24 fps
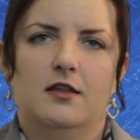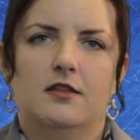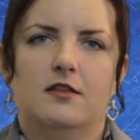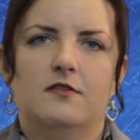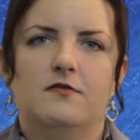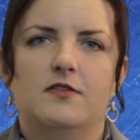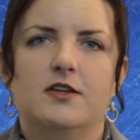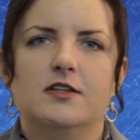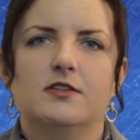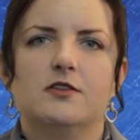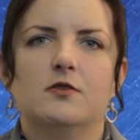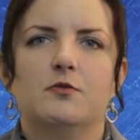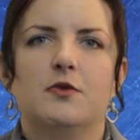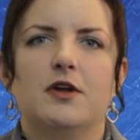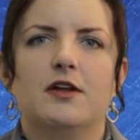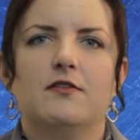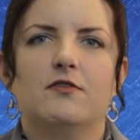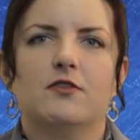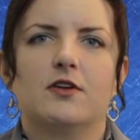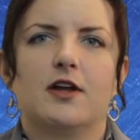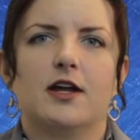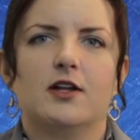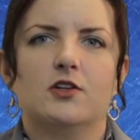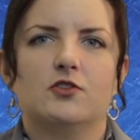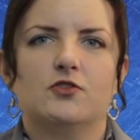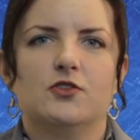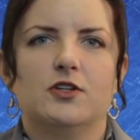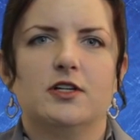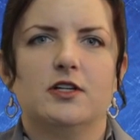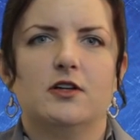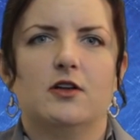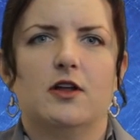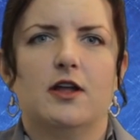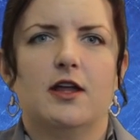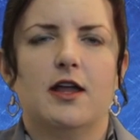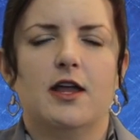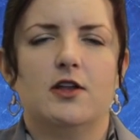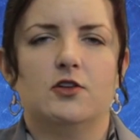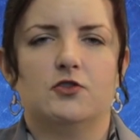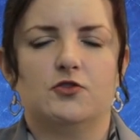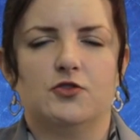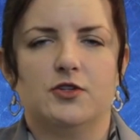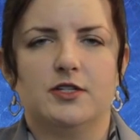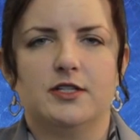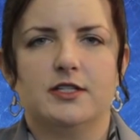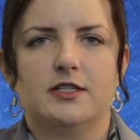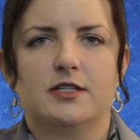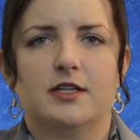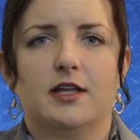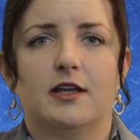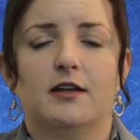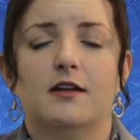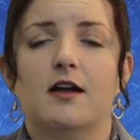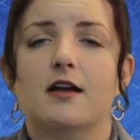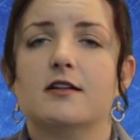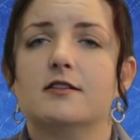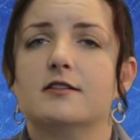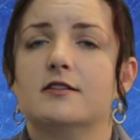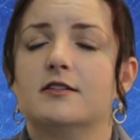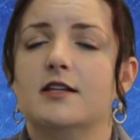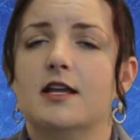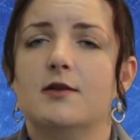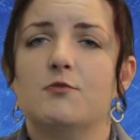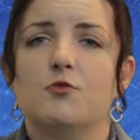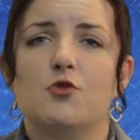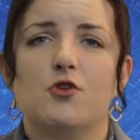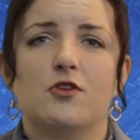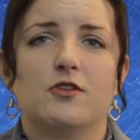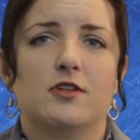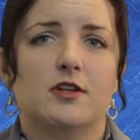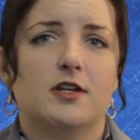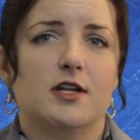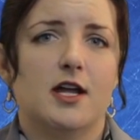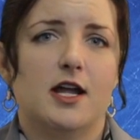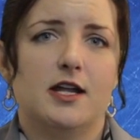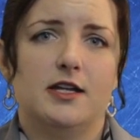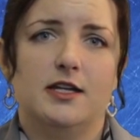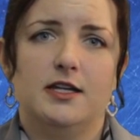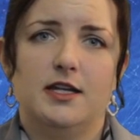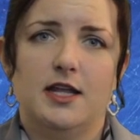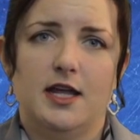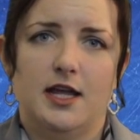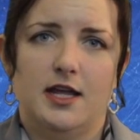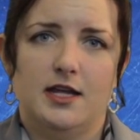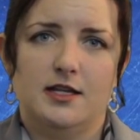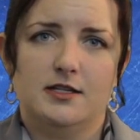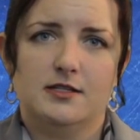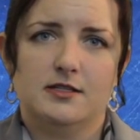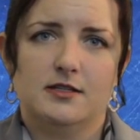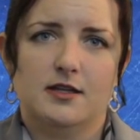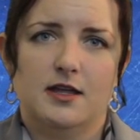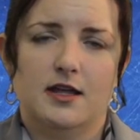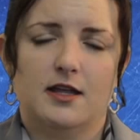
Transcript: The visa waiver country entrants cannot stay more than 90 days